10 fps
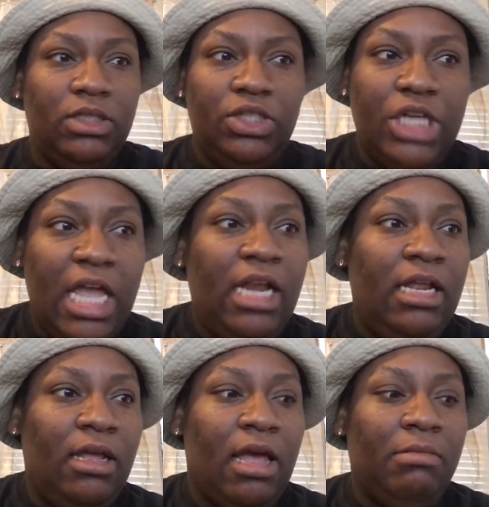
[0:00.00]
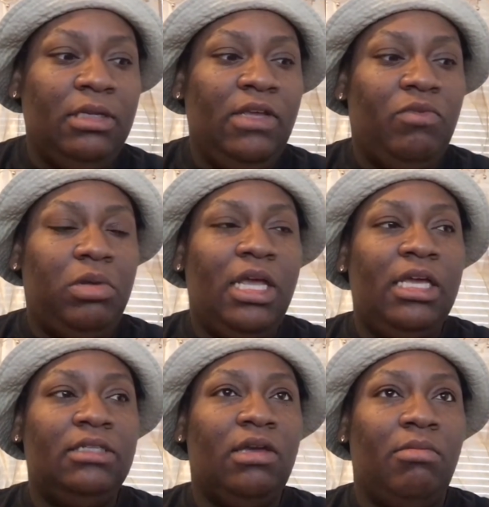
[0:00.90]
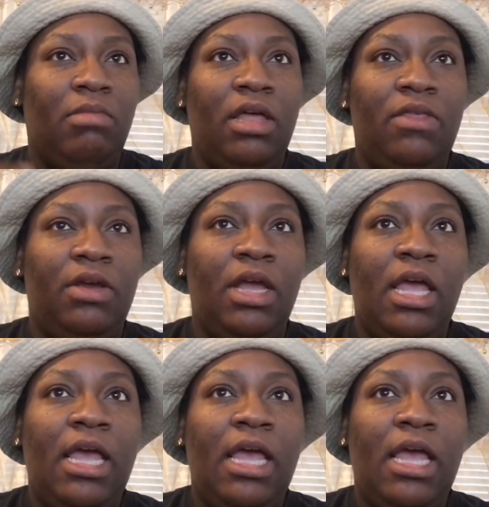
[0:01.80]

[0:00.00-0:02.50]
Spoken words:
Janney, I believe, plays her mother.